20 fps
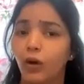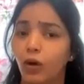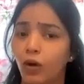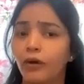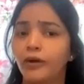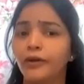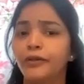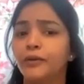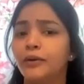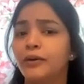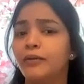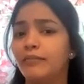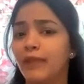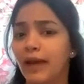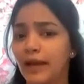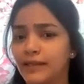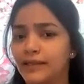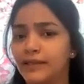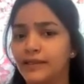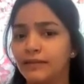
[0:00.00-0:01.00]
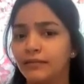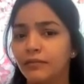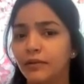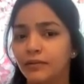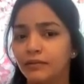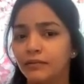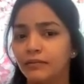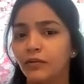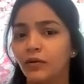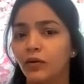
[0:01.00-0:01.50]
or to a
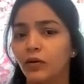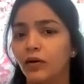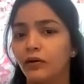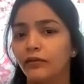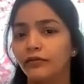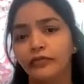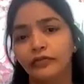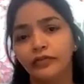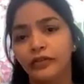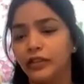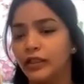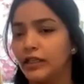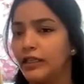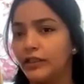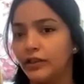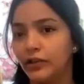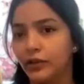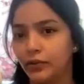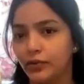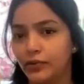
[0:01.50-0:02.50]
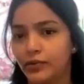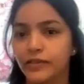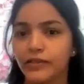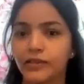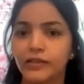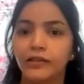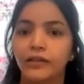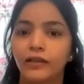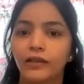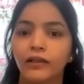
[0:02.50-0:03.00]
maximum of 3
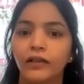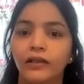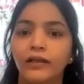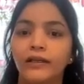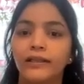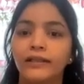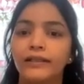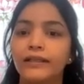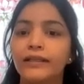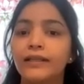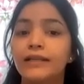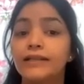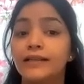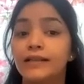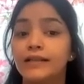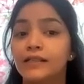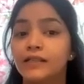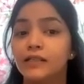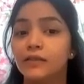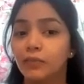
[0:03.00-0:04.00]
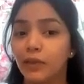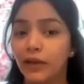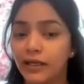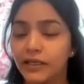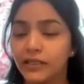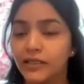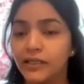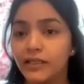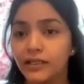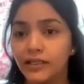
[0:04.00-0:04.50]
throws, then his
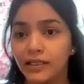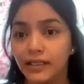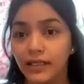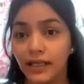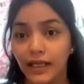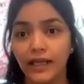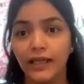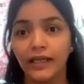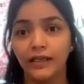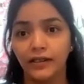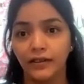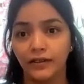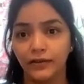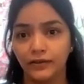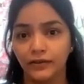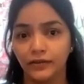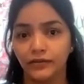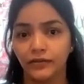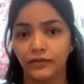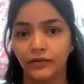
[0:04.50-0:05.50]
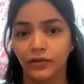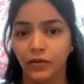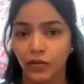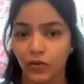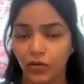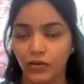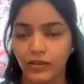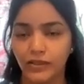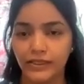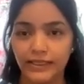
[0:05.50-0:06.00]
expected gain or
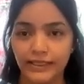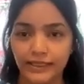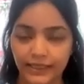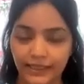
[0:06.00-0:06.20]
loss